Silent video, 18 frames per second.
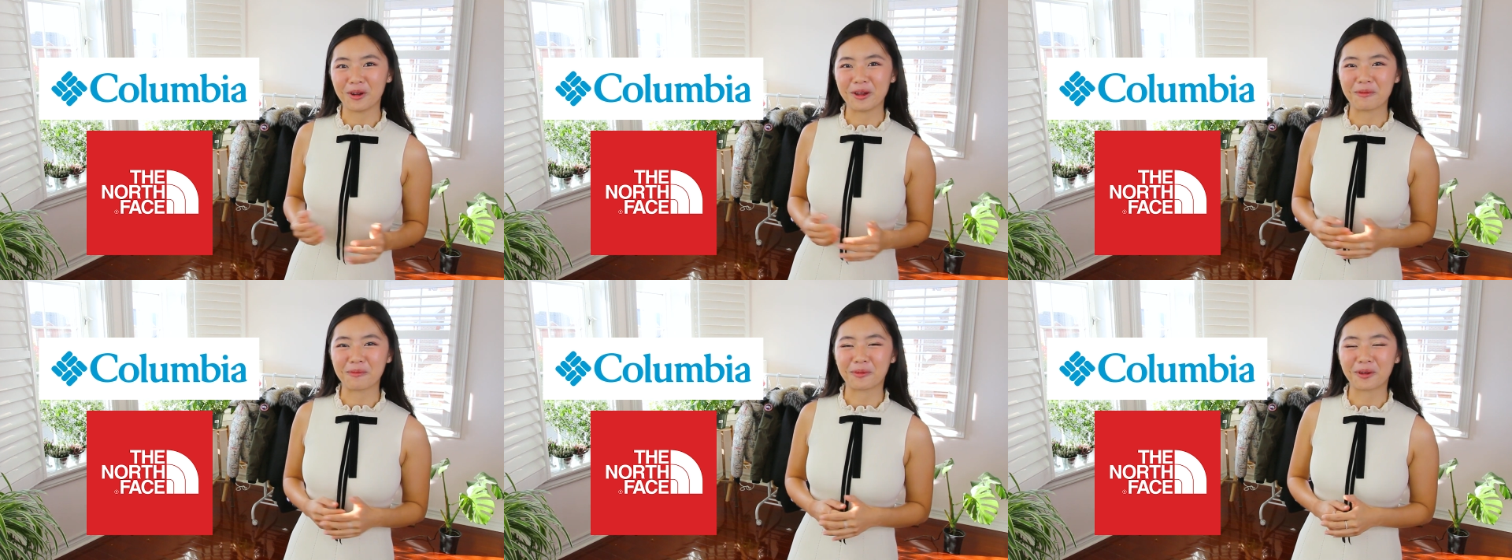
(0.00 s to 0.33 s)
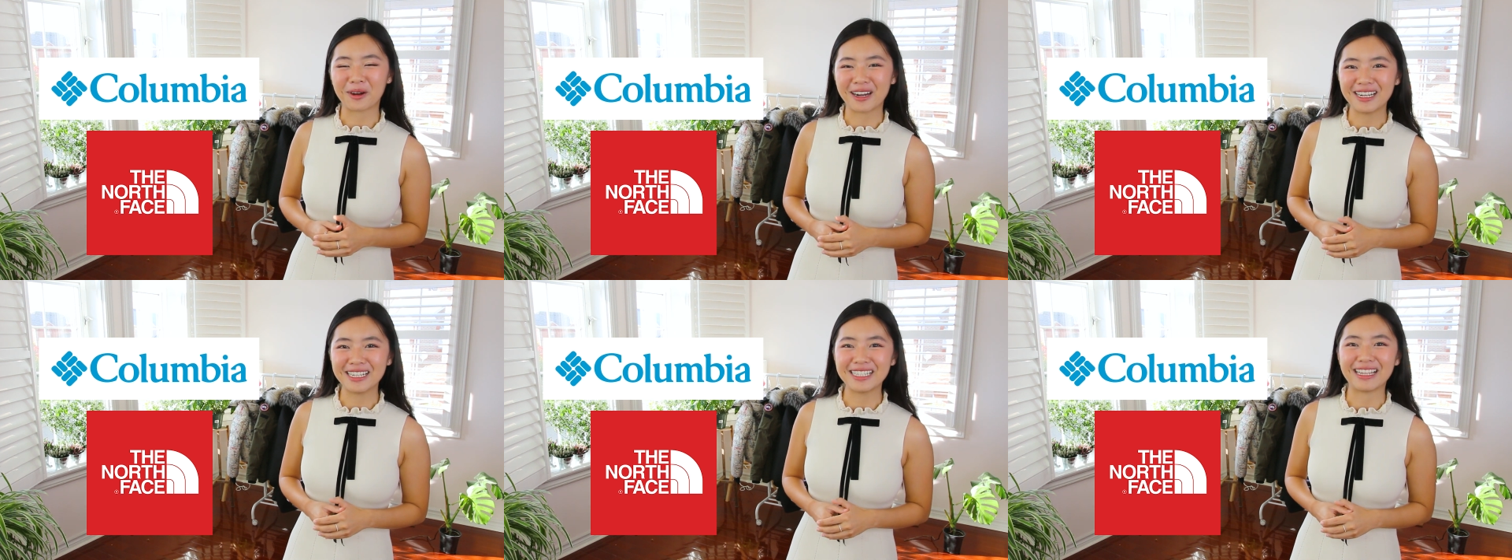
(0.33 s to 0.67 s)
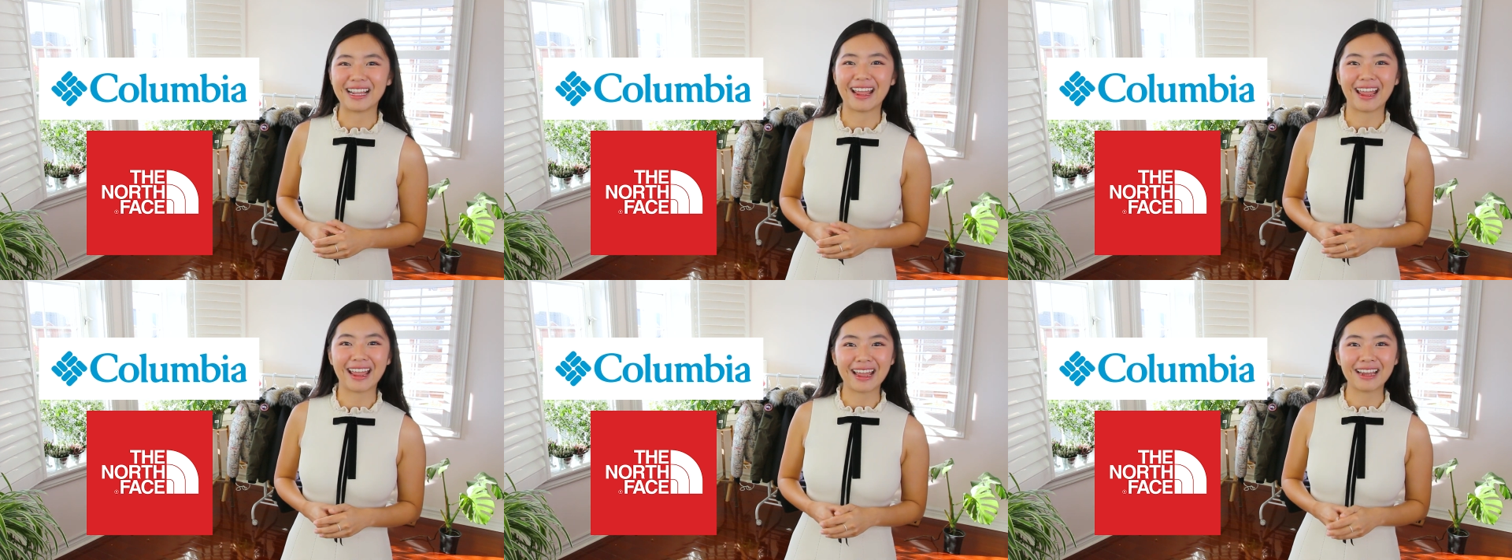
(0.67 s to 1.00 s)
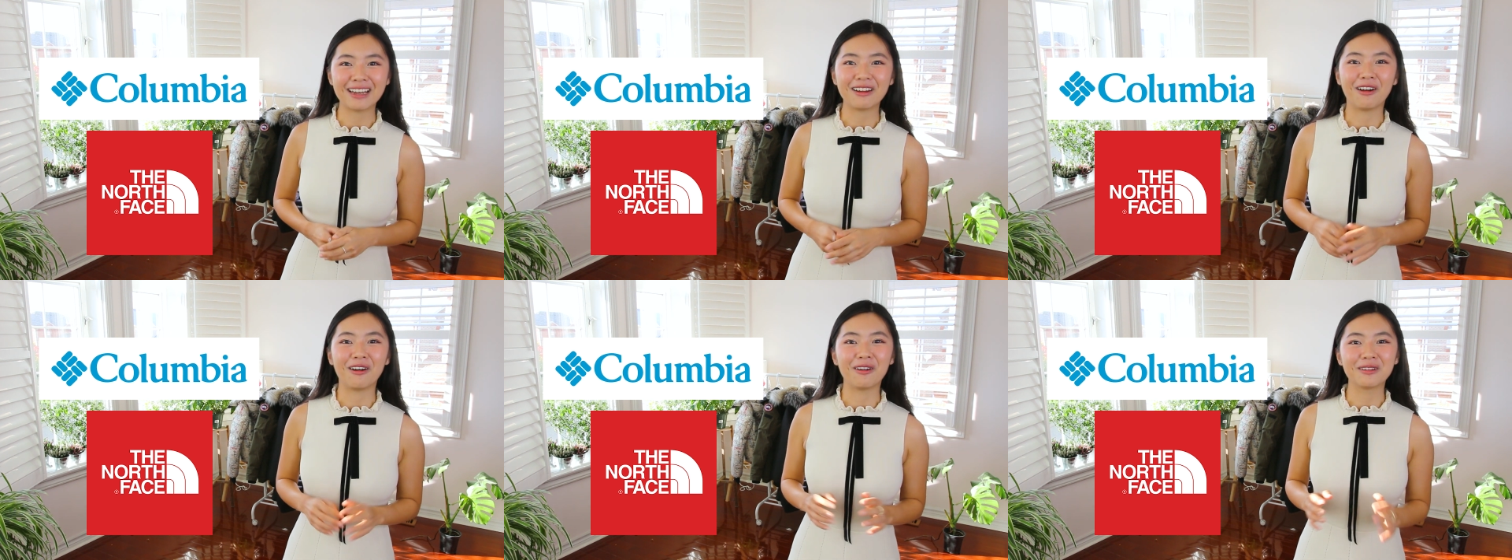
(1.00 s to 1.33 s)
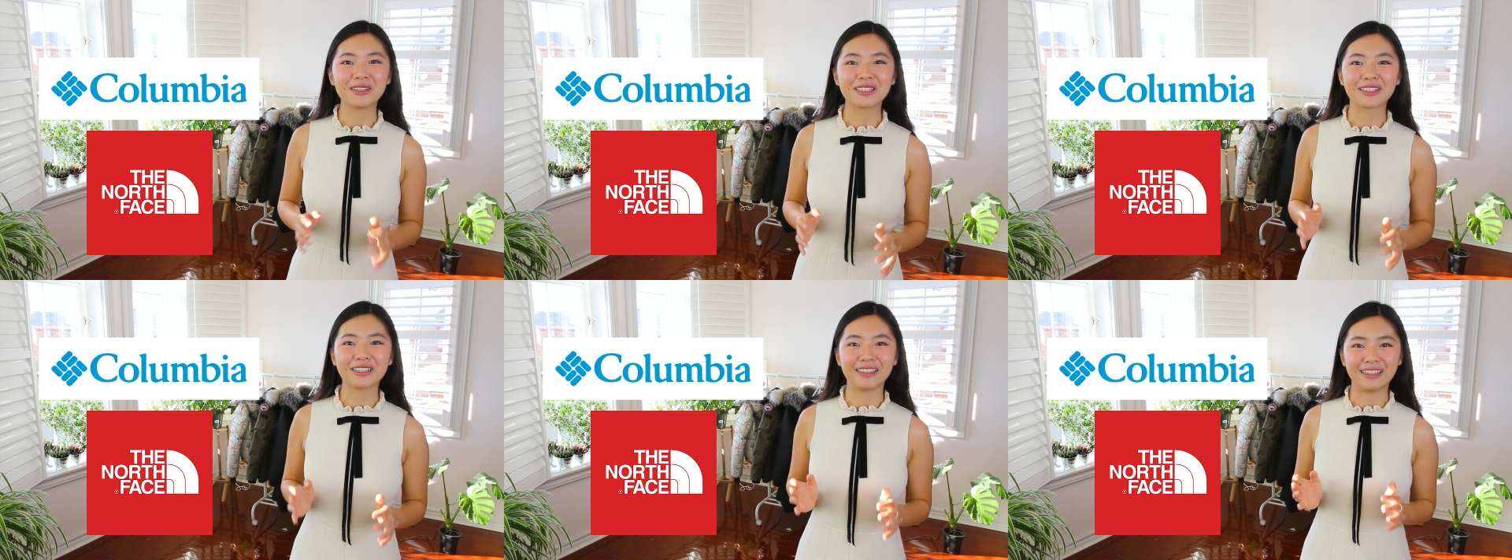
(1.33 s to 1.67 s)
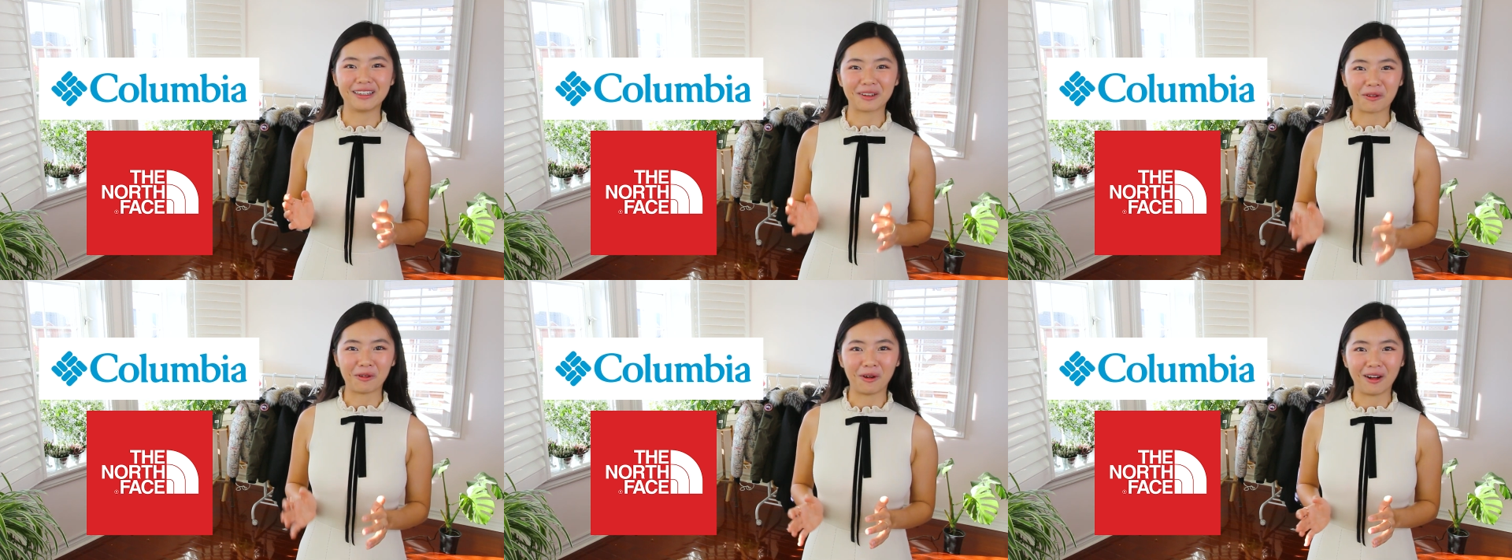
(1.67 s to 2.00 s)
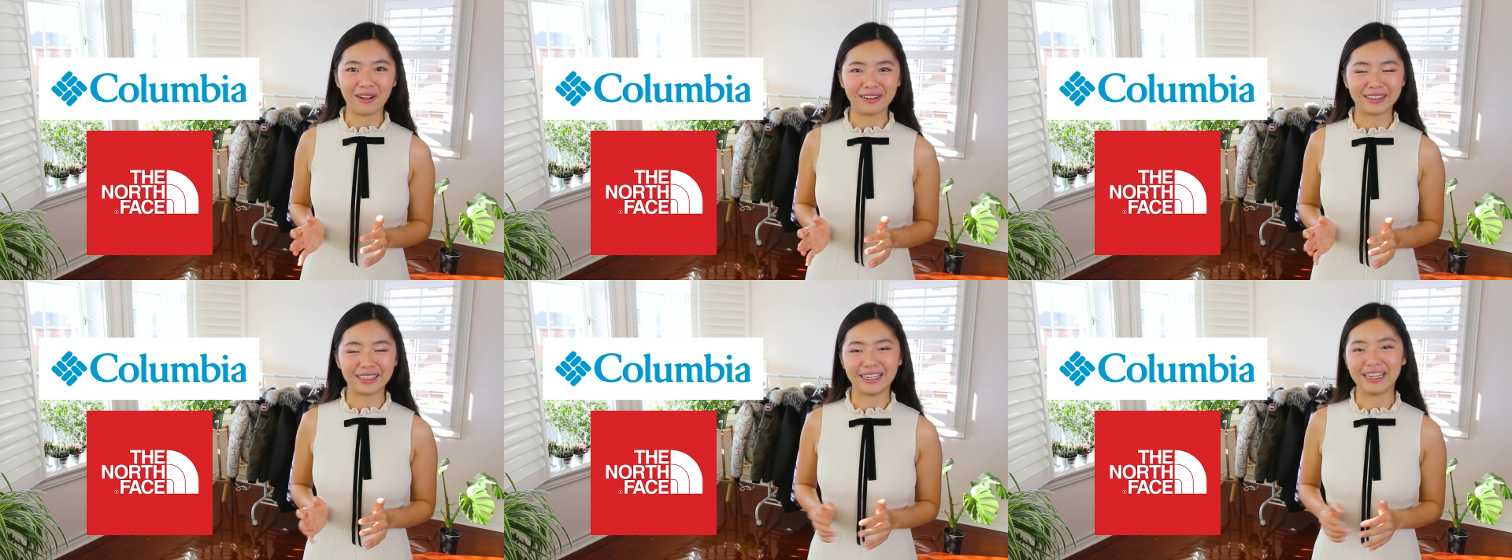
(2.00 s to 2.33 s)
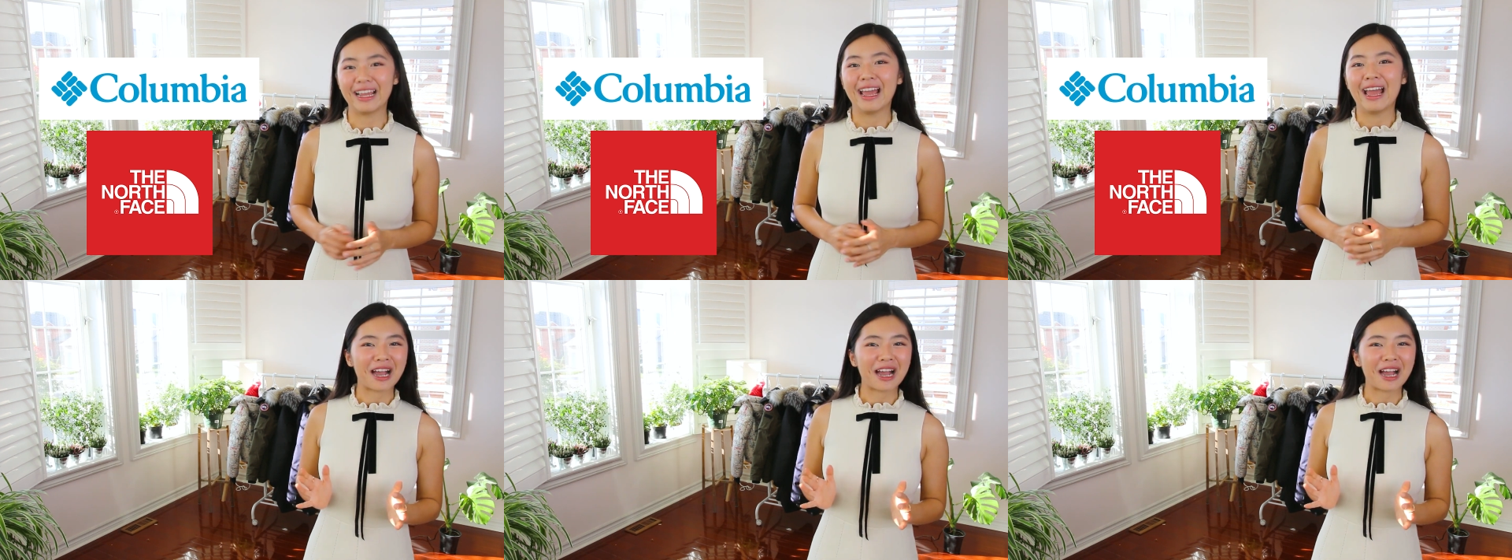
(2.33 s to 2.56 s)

in price and always good in quality.